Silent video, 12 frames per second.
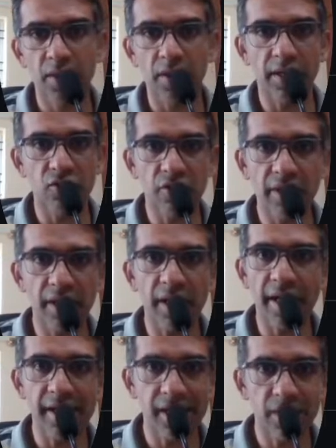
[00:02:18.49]
Actually,
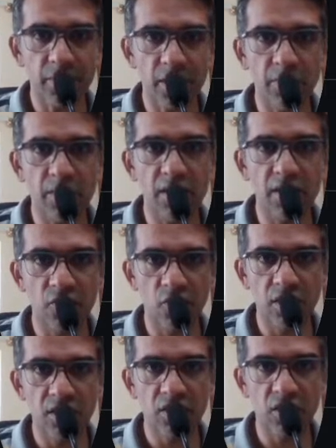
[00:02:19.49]
I had primarily
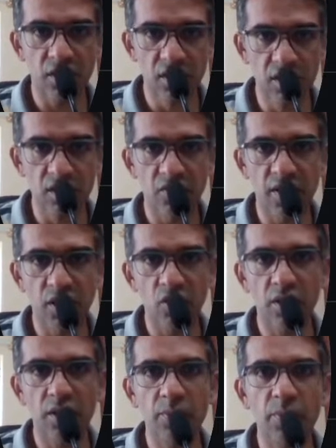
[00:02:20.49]
focused in this video
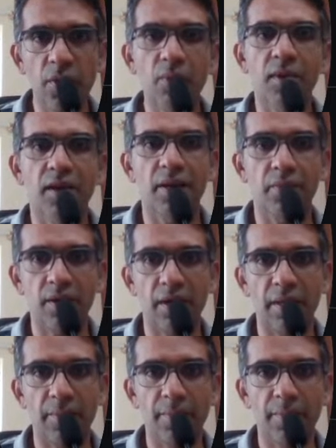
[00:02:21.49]
on the prompt library